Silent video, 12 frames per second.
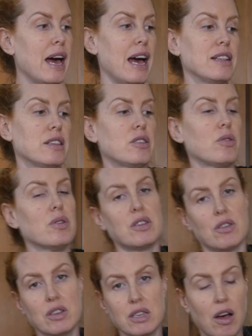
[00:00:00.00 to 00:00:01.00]
and so is
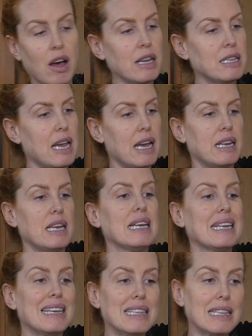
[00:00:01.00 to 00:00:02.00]
our sauce, and
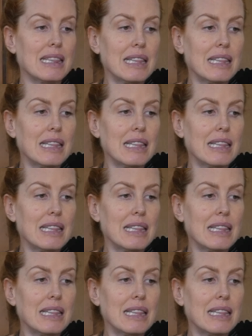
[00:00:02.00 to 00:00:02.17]
it is